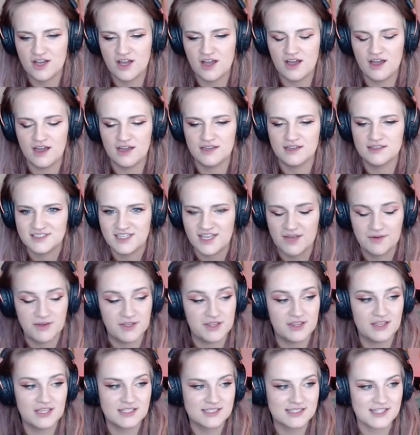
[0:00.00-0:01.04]
Oh, I
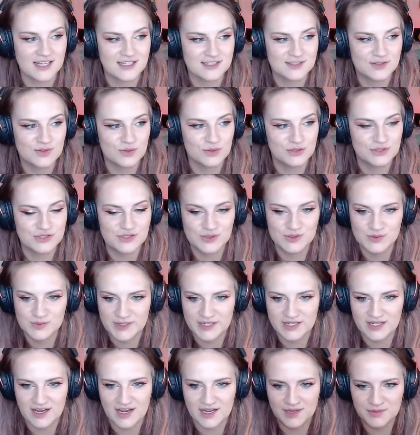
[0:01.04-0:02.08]
mean, this guy's cool too,
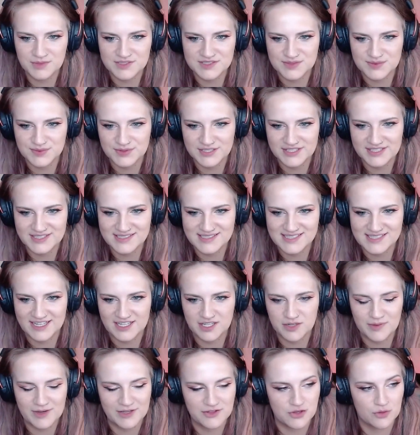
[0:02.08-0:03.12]
but I'm just really
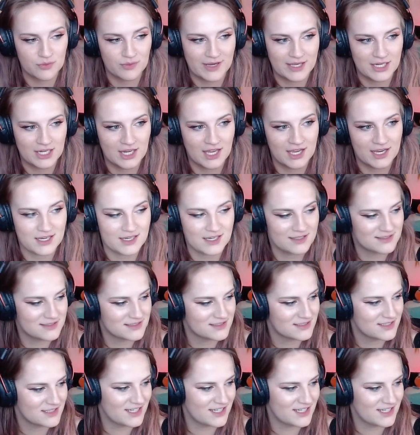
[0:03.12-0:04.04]
excited about the red knight.